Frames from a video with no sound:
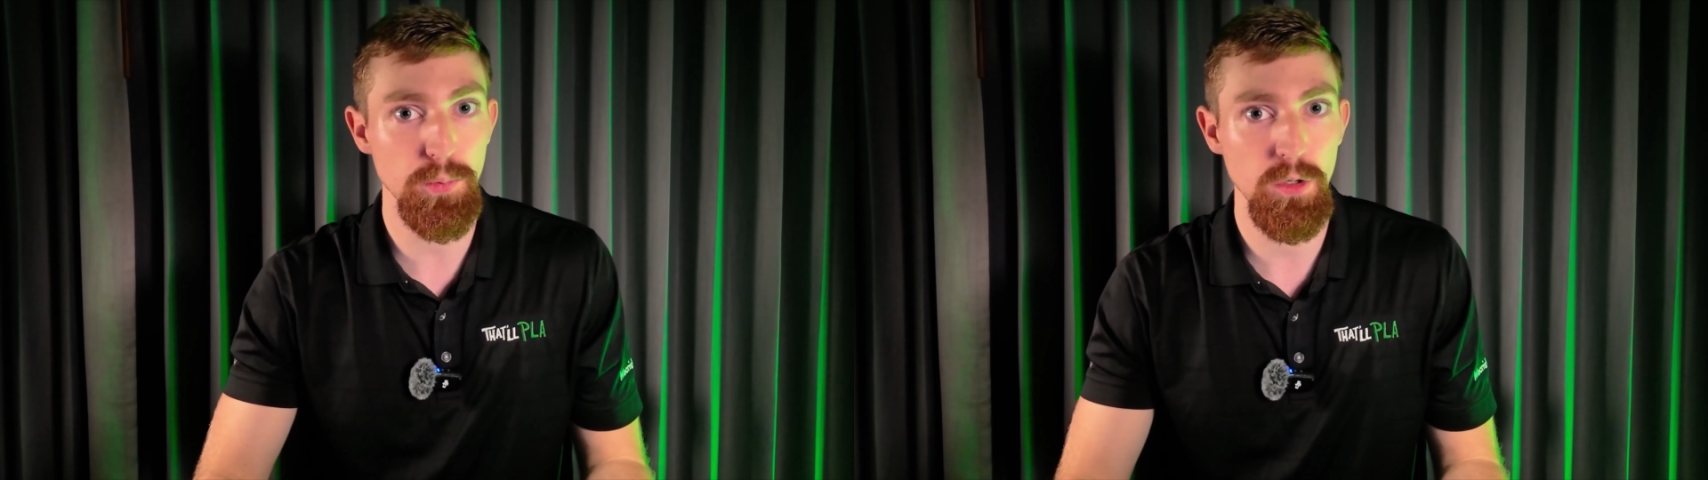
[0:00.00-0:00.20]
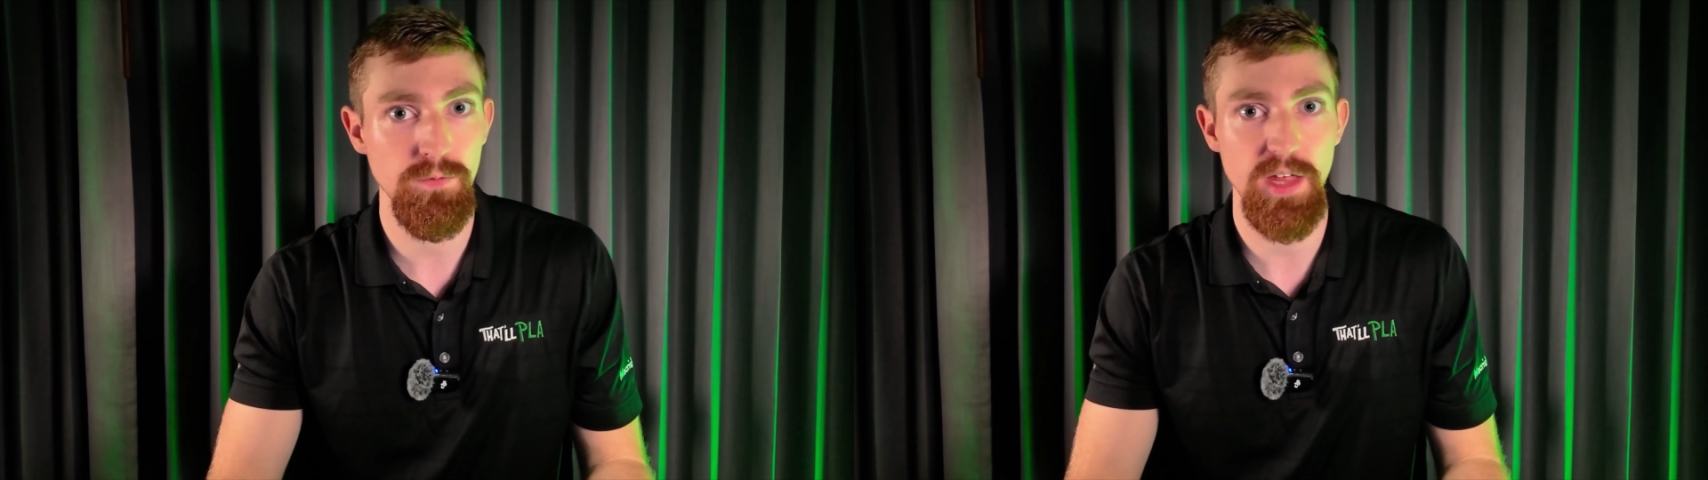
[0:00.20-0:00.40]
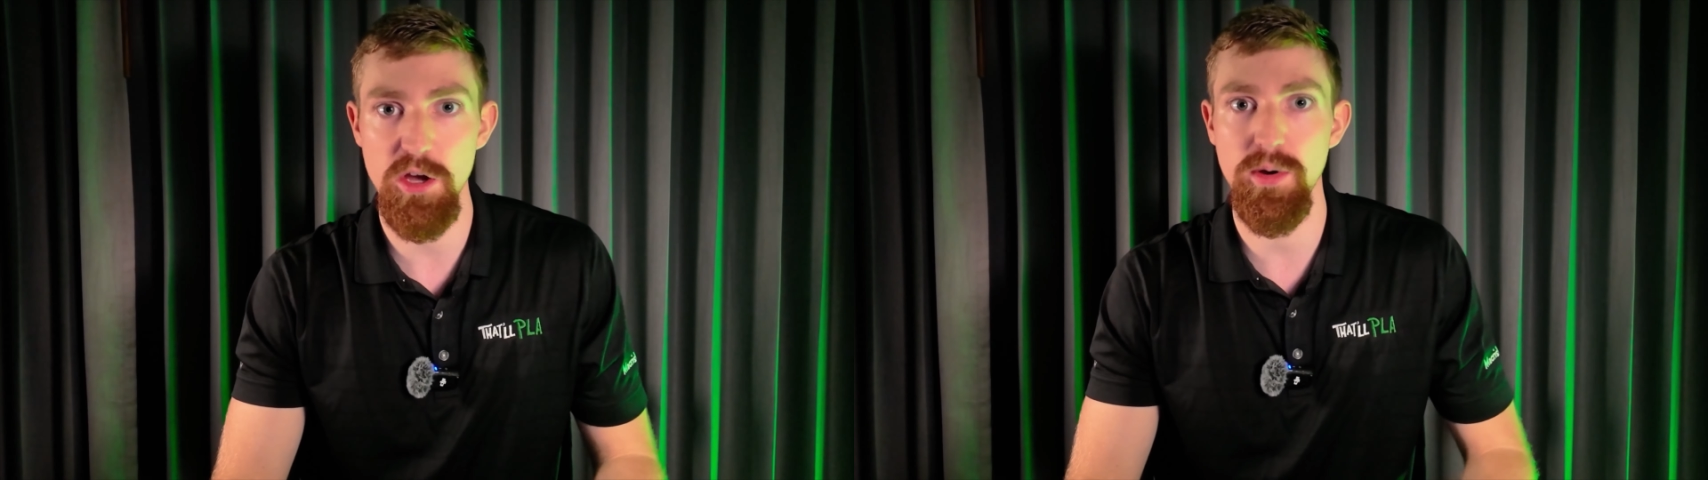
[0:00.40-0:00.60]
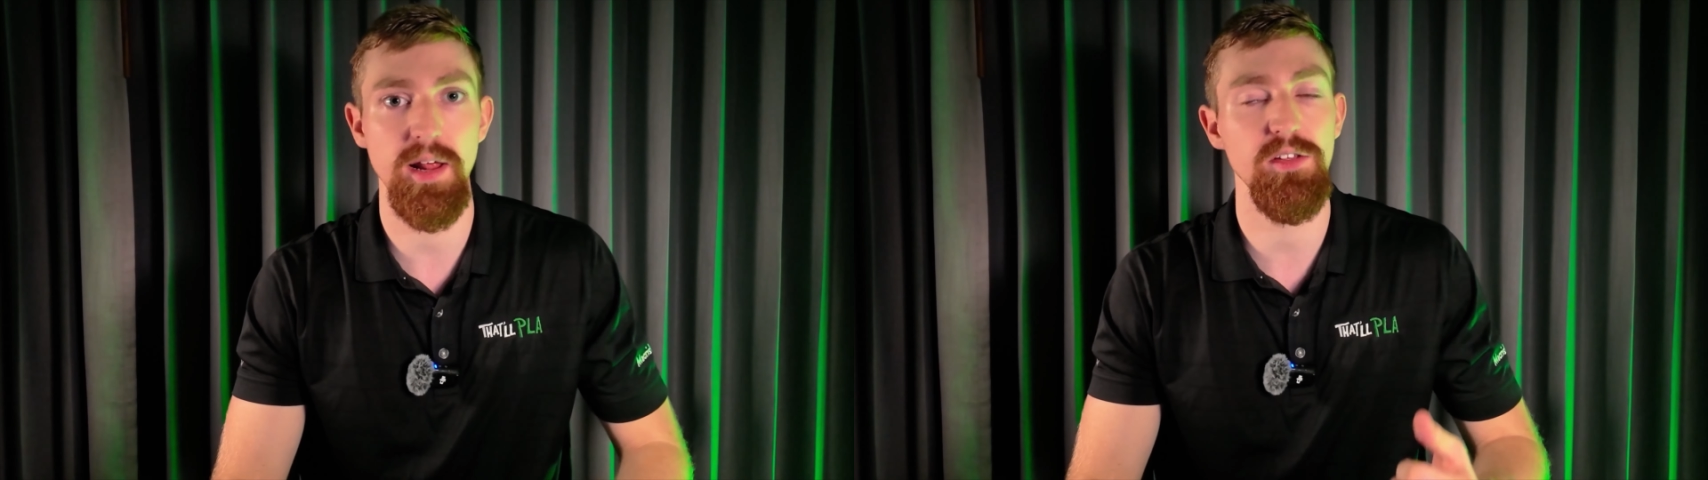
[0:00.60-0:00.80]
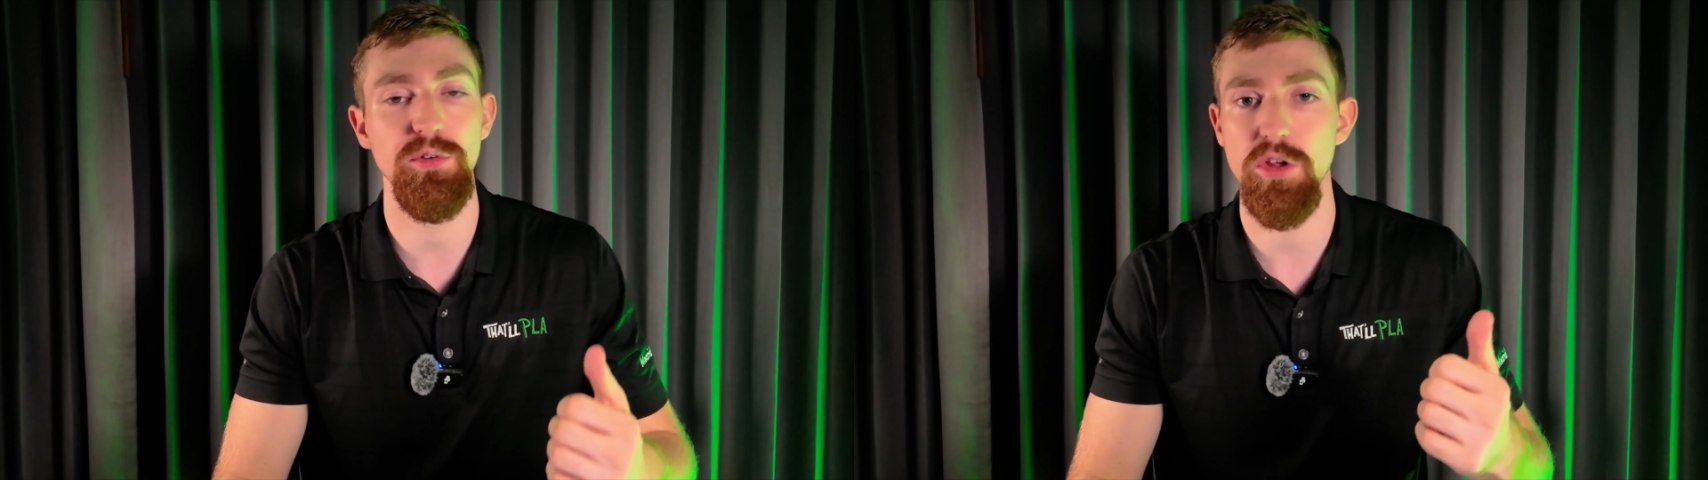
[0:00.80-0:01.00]
proof that you
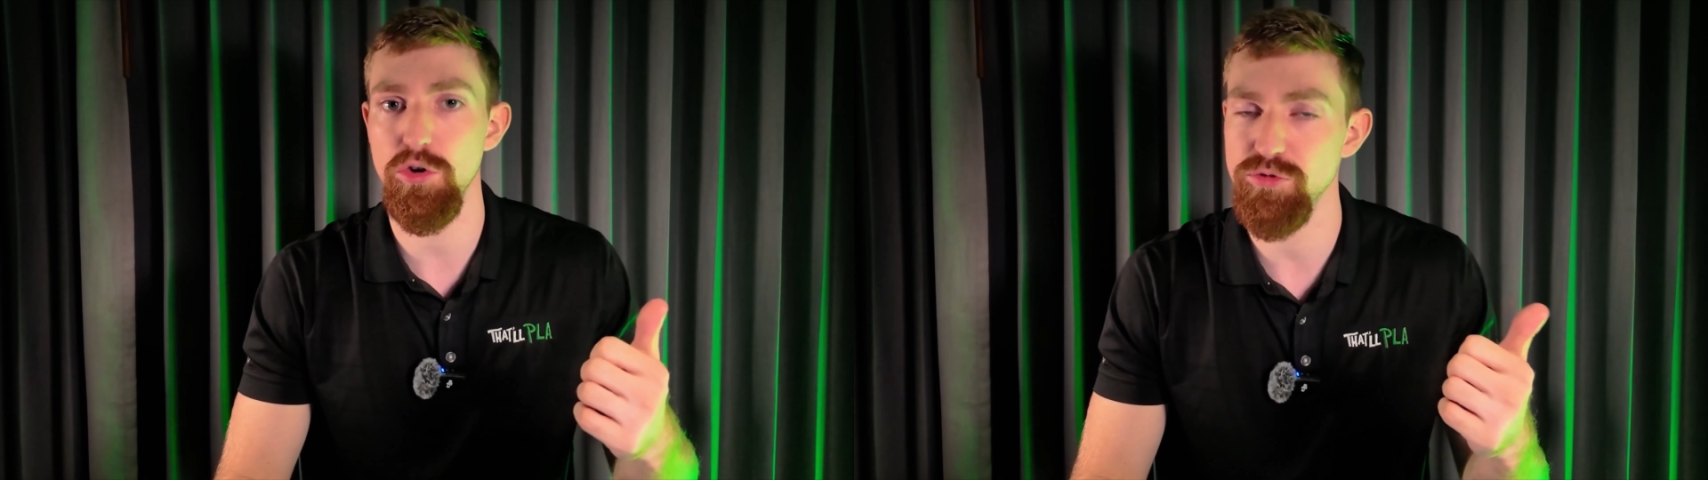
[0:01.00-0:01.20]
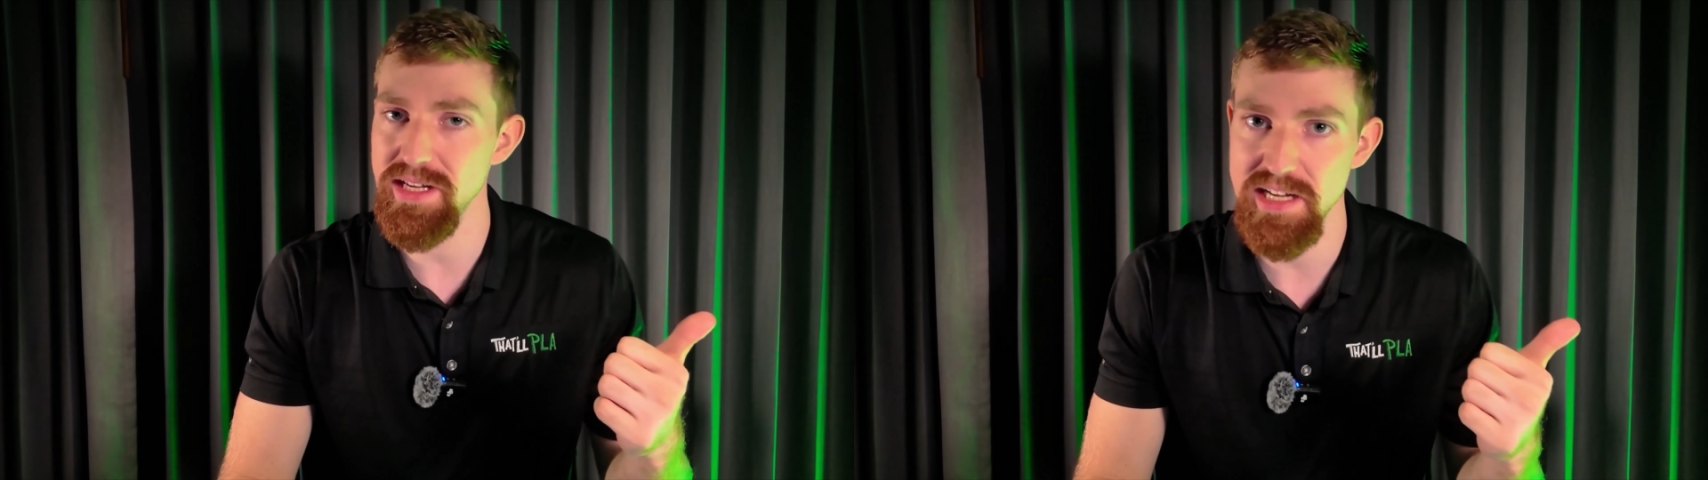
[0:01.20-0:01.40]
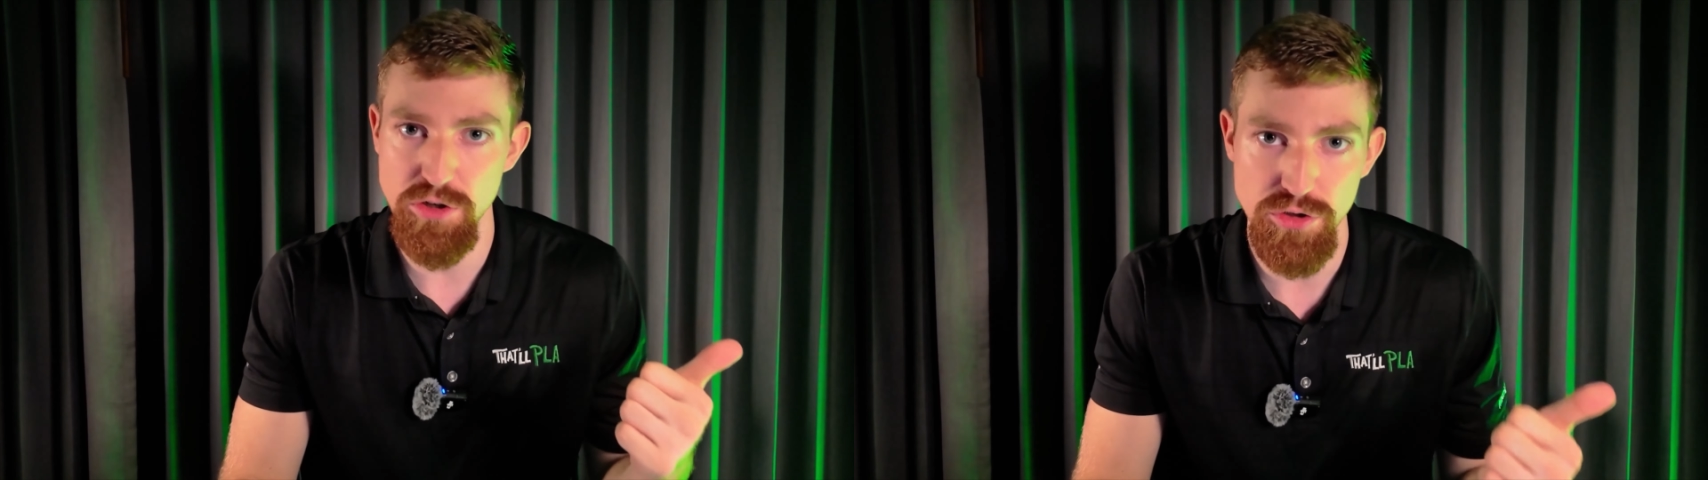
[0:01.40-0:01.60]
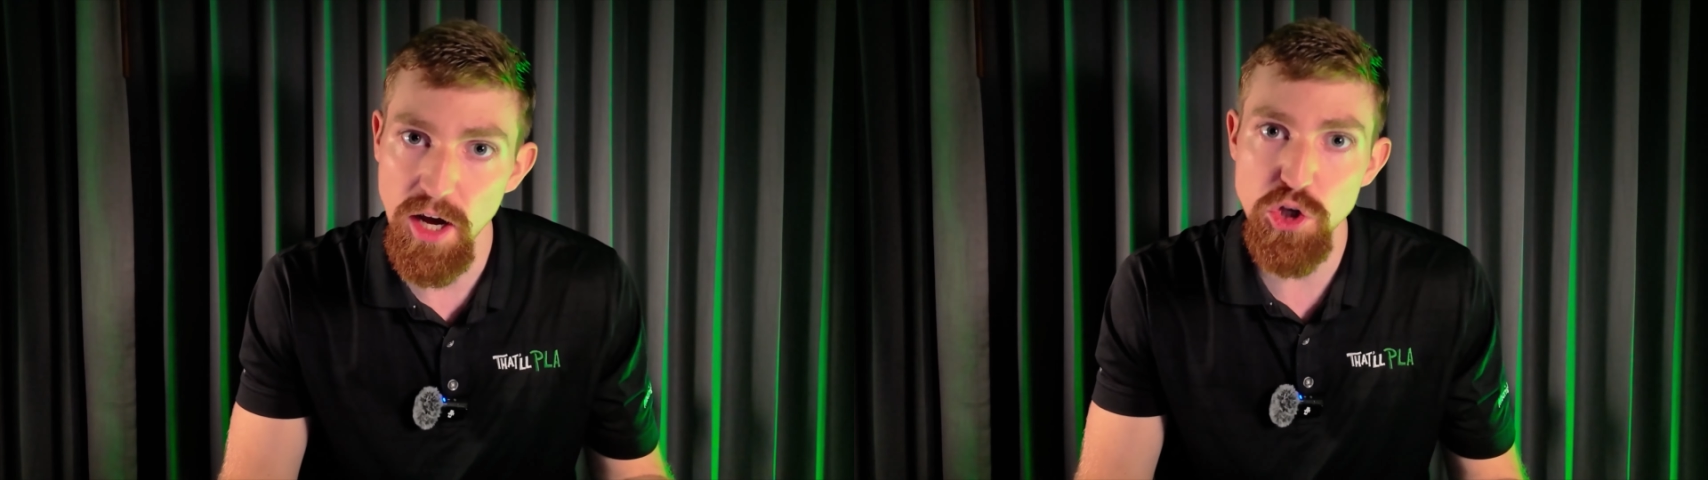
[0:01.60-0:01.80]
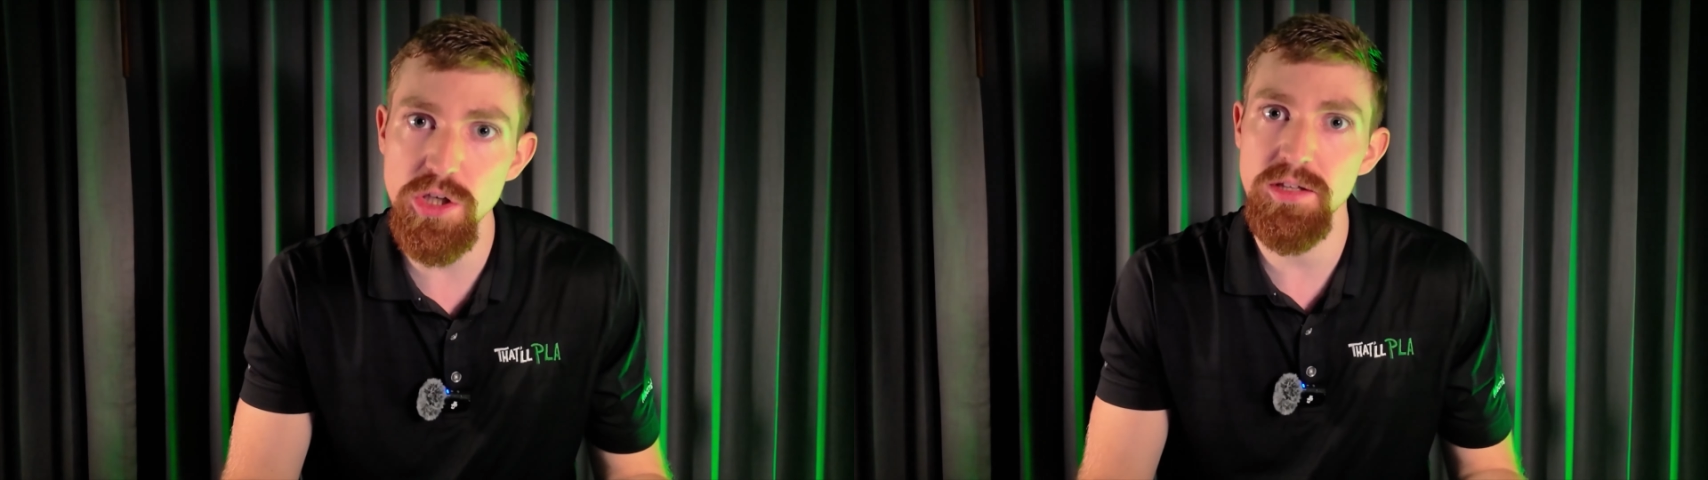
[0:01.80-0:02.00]
can include in your written
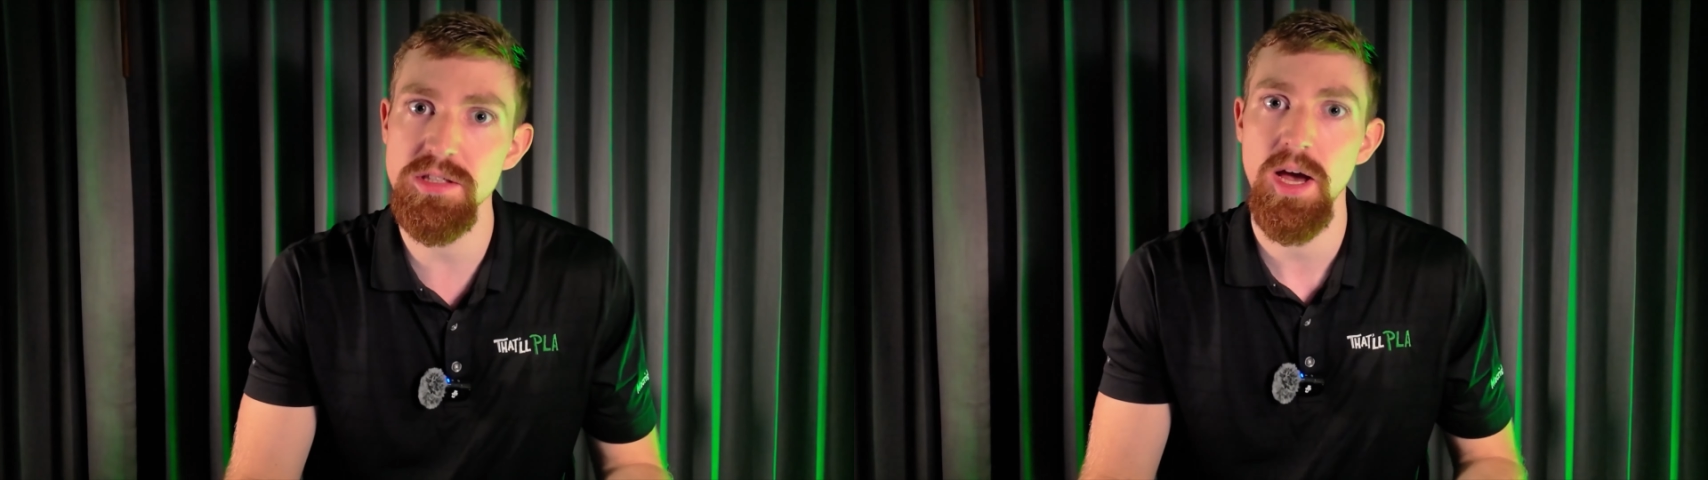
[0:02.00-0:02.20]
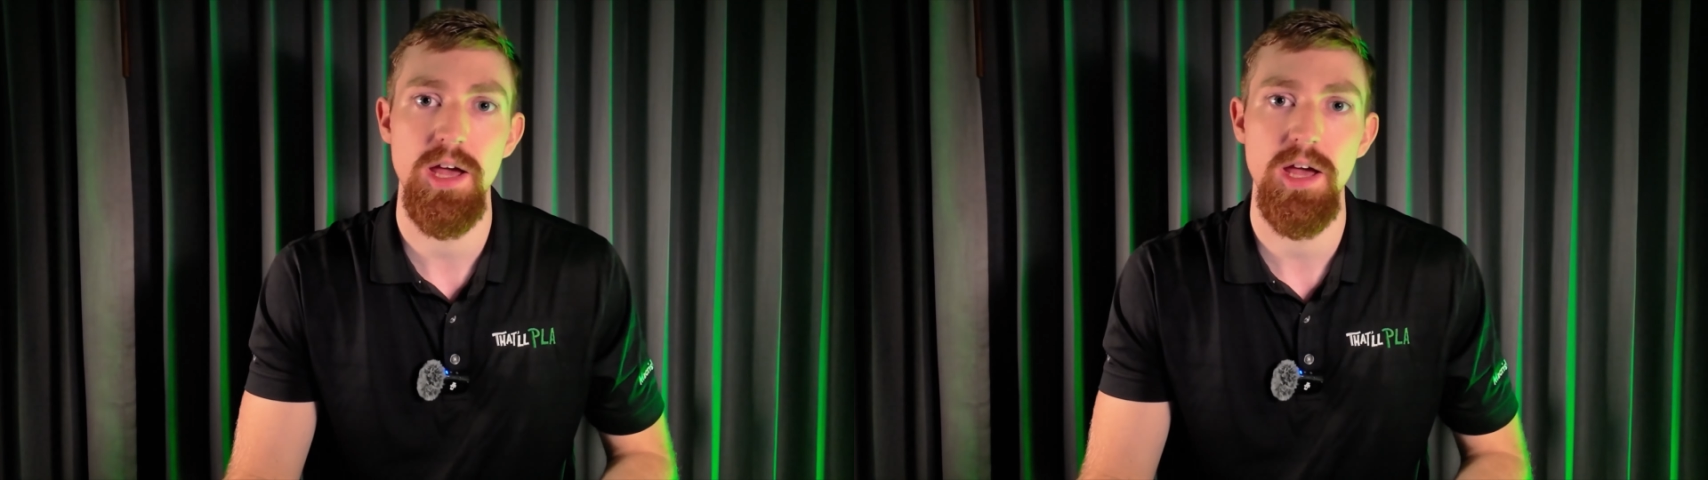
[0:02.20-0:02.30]
introductions,